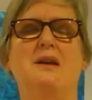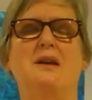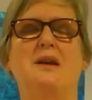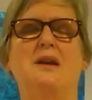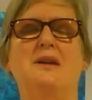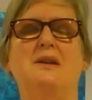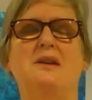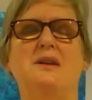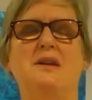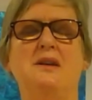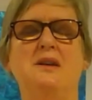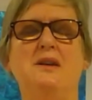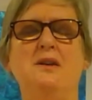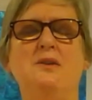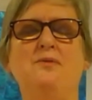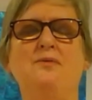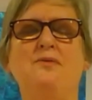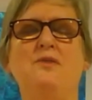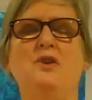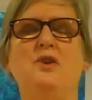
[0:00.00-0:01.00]
And
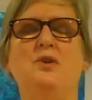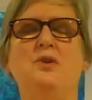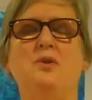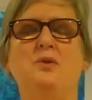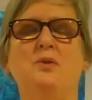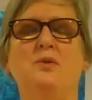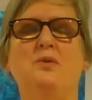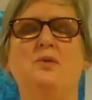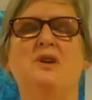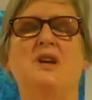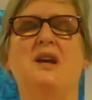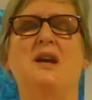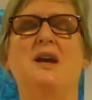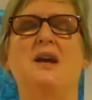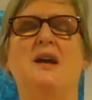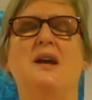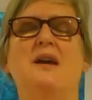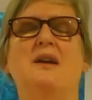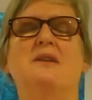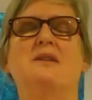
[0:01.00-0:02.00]
if you
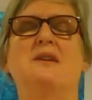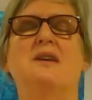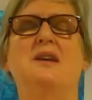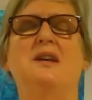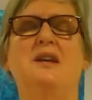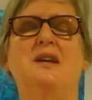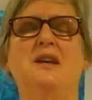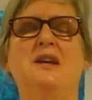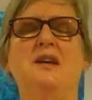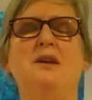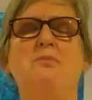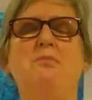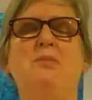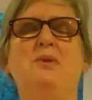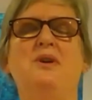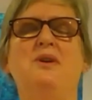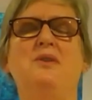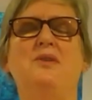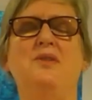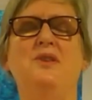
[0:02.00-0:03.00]
can keep
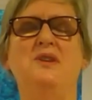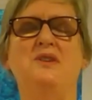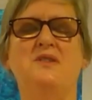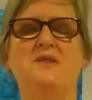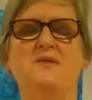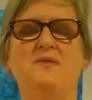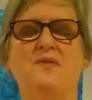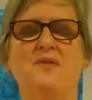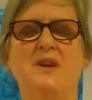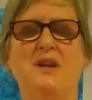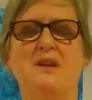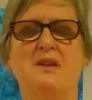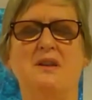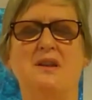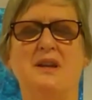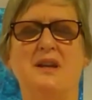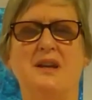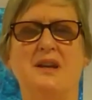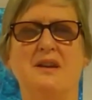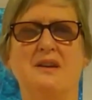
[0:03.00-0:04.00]
this
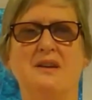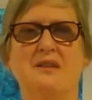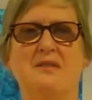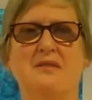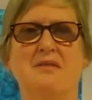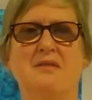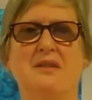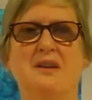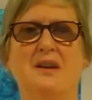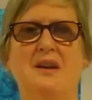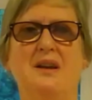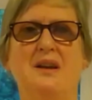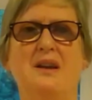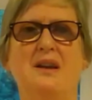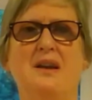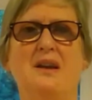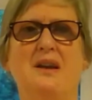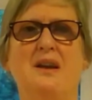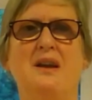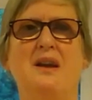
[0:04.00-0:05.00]
feeling
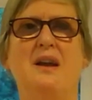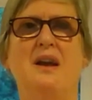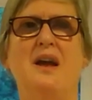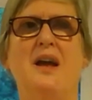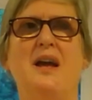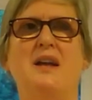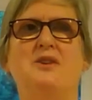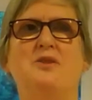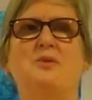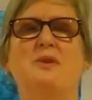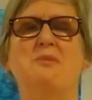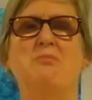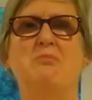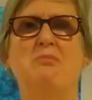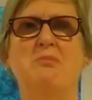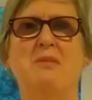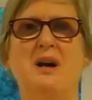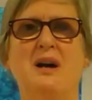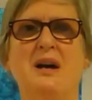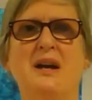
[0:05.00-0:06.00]
and
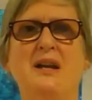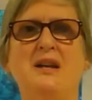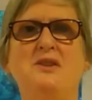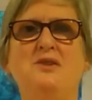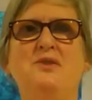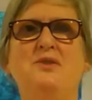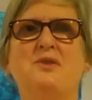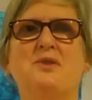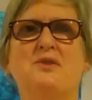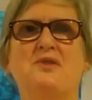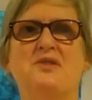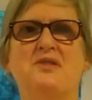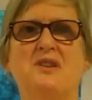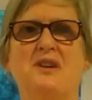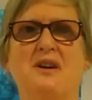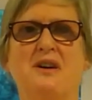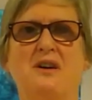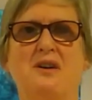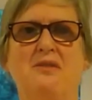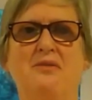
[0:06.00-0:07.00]
remind
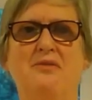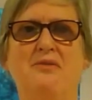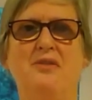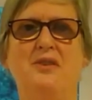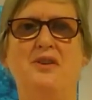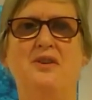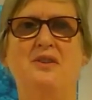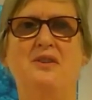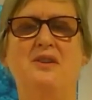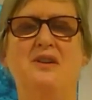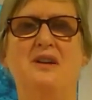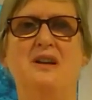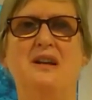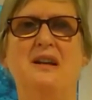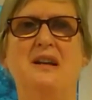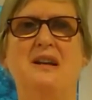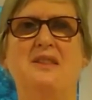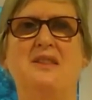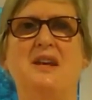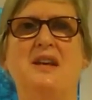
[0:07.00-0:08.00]
yourself
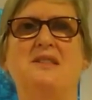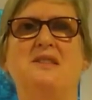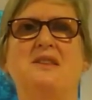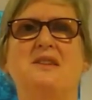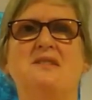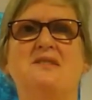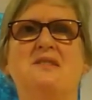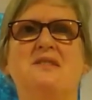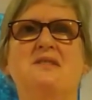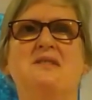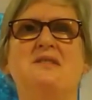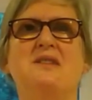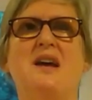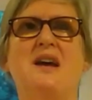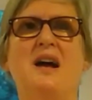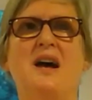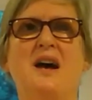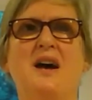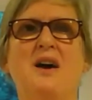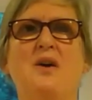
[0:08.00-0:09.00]
that this is
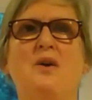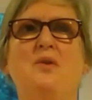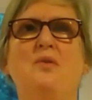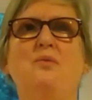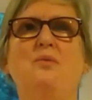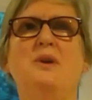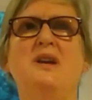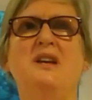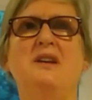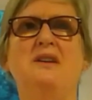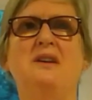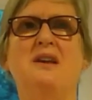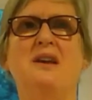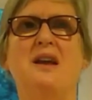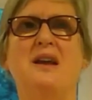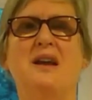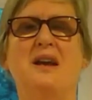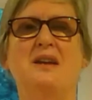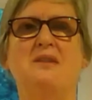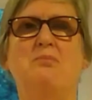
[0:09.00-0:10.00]
how we
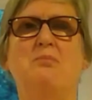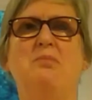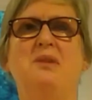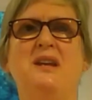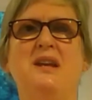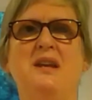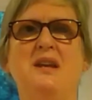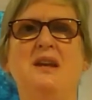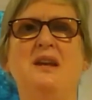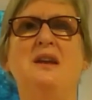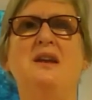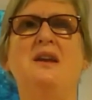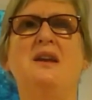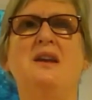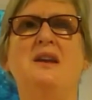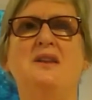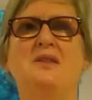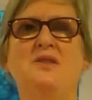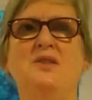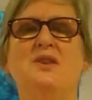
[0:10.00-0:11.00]
can be
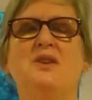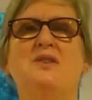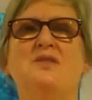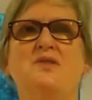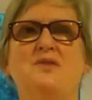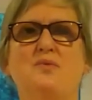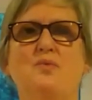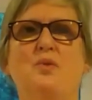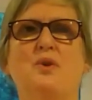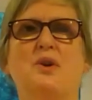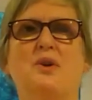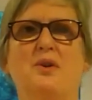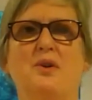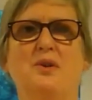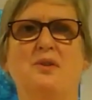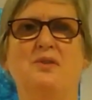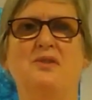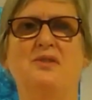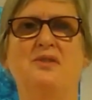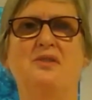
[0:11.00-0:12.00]
in this
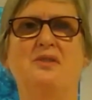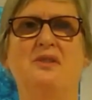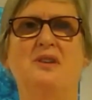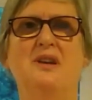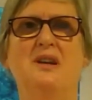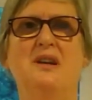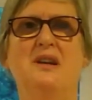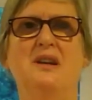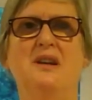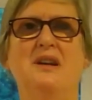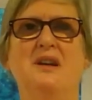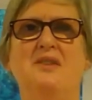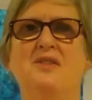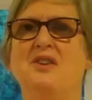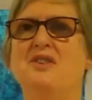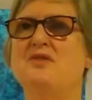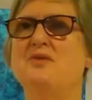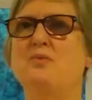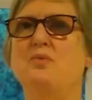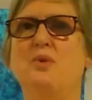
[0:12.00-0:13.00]
world
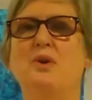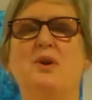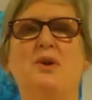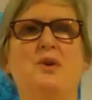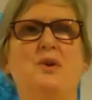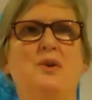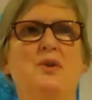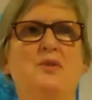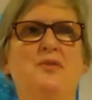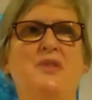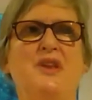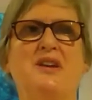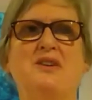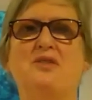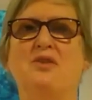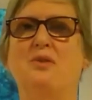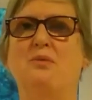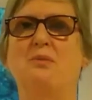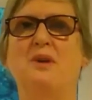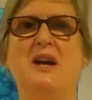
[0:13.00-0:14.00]

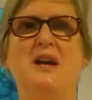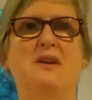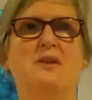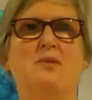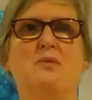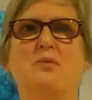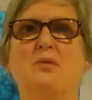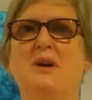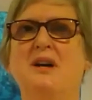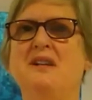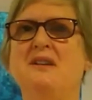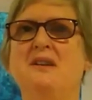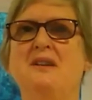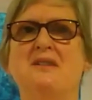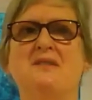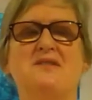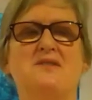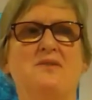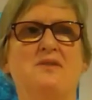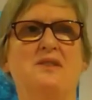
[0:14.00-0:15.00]
that no matter what
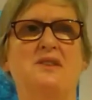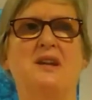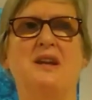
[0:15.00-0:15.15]
is on